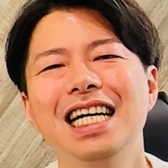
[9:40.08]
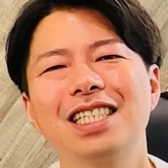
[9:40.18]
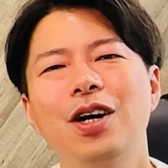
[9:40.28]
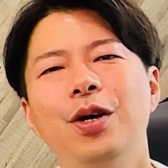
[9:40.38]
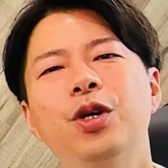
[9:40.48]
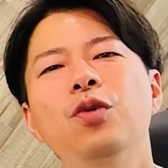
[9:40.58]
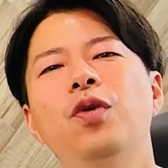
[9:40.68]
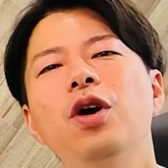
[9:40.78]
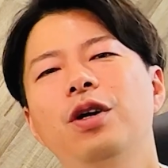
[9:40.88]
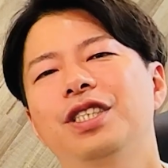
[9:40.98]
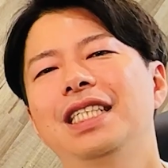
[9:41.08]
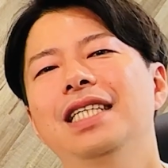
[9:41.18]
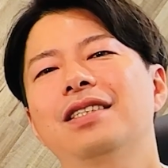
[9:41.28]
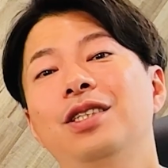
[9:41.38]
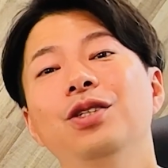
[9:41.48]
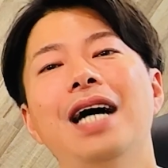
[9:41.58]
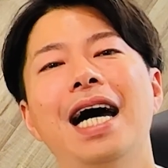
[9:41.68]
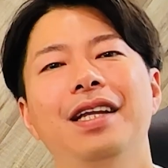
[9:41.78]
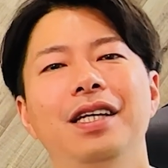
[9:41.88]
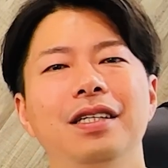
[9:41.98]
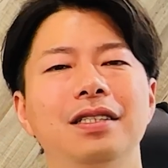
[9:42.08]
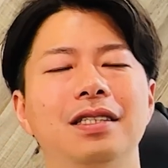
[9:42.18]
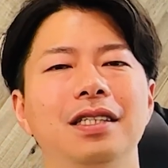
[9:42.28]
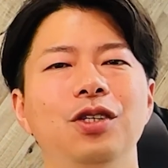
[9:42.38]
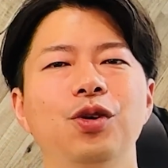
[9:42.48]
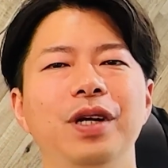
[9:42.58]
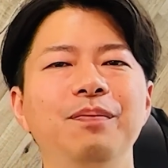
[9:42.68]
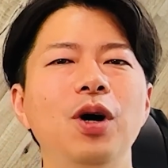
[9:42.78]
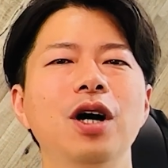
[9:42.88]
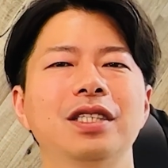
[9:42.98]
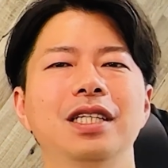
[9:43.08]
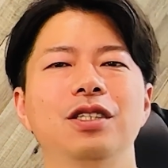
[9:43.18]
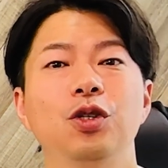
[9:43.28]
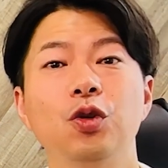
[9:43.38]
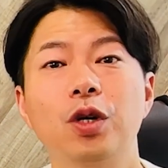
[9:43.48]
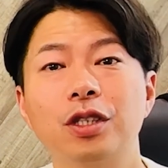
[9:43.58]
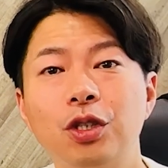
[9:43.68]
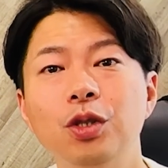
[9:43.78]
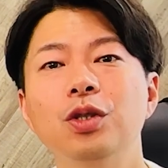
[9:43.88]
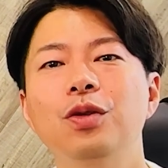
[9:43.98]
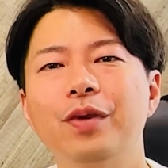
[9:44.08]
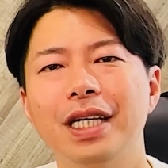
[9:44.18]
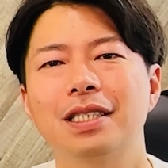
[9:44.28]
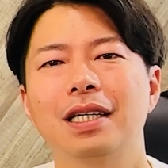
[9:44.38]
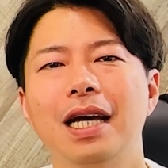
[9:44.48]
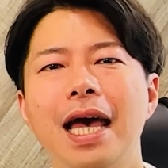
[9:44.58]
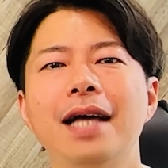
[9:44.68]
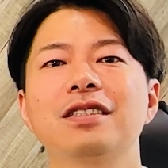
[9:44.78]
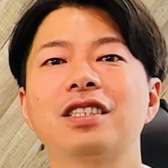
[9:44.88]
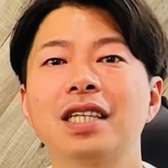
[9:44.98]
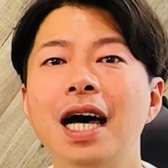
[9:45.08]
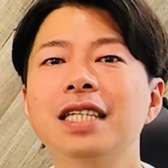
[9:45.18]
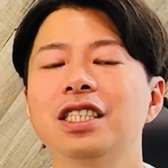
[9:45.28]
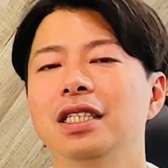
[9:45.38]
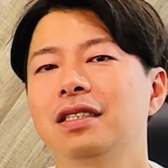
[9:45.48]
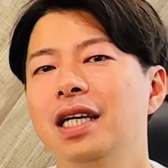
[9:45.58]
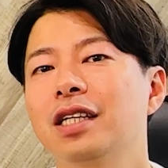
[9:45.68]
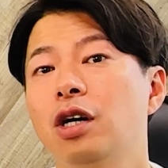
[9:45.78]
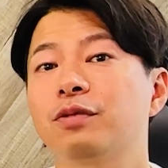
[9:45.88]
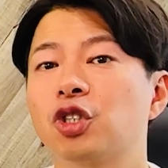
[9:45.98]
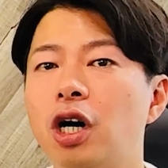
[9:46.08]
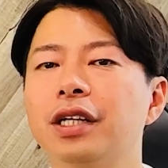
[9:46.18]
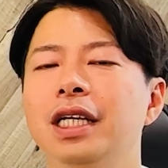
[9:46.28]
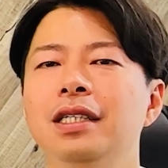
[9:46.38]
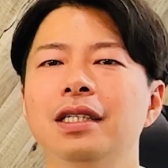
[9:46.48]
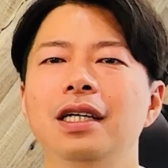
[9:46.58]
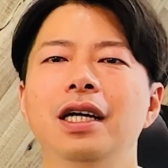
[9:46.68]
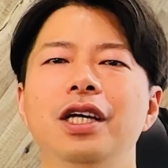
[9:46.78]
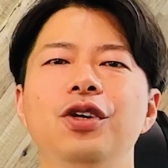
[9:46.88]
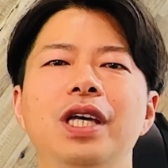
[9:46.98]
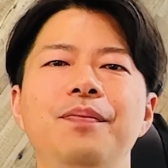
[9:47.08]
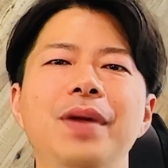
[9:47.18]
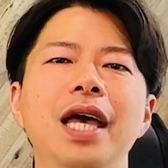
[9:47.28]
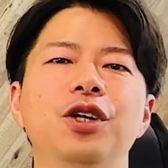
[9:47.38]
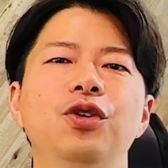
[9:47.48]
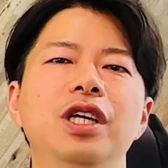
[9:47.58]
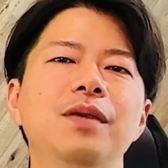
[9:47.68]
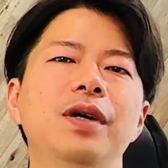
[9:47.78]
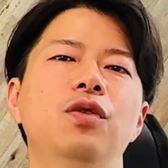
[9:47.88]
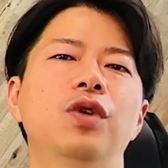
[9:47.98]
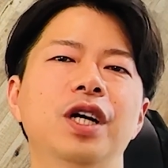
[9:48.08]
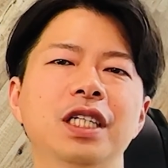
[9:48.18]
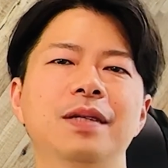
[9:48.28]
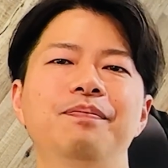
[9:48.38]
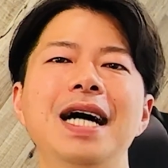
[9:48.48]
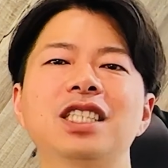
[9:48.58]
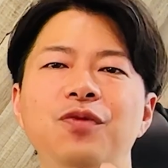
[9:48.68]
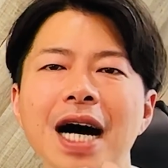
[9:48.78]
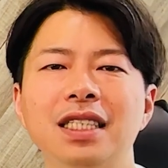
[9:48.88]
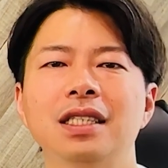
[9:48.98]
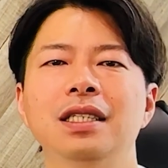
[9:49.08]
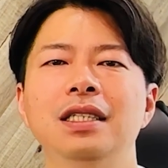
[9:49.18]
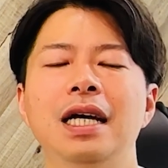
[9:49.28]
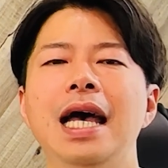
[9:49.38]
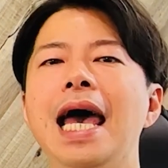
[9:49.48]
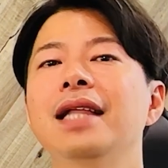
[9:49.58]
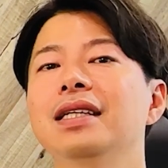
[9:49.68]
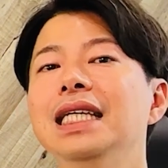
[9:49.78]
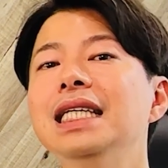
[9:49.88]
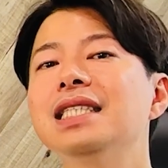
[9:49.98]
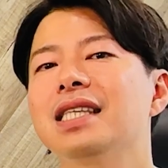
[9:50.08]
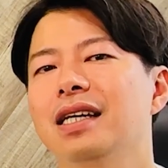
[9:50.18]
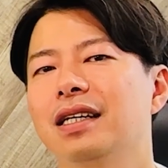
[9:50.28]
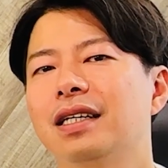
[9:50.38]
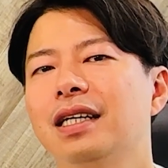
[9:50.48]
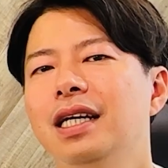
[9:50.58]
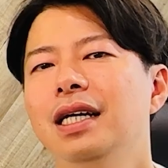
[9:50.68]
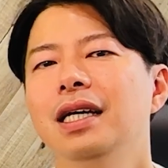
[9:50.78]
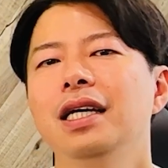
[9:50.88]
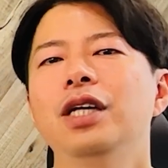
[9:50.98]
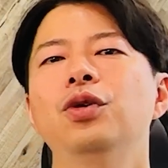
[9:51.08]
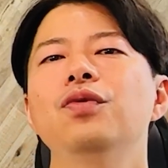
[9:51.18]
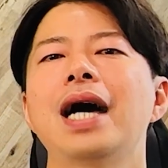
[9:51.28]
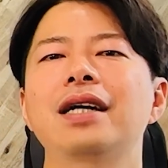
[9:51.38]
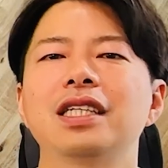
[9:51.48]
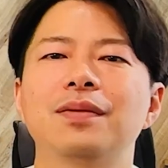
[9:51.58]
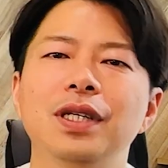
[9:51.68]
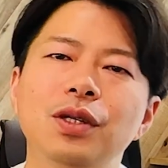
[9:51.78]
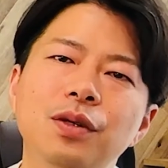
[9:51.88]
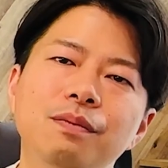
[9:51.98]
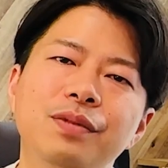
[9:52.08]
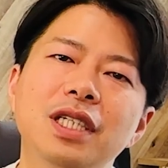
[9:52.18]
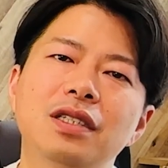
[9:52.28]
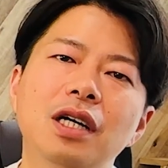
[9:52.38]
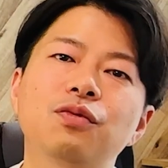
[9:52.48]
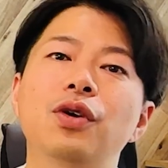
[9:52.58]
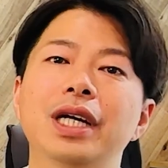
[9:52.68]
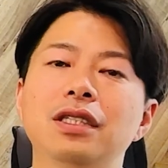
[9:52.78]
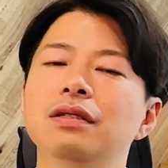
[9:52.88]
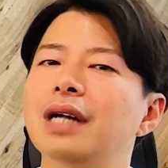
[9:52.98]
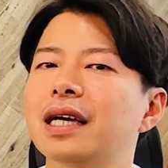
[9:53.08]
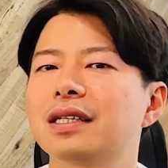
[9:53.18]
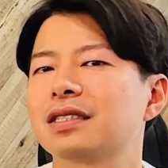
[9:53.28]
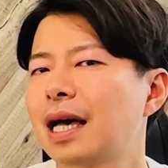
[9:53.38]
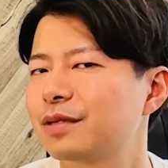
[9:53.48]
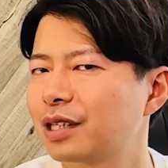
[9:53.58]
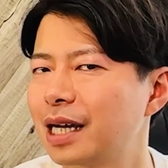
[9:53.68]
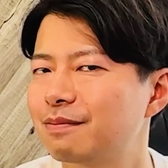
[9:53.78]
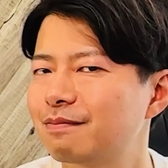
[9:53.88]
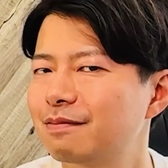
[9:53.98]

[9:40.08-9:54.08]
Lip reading: So if you follow these two ideas, your inbox is your to-do list, and search instead of sorting, you can make your email work much faster and easier. If you like this video, please don't forget to like and subscribe.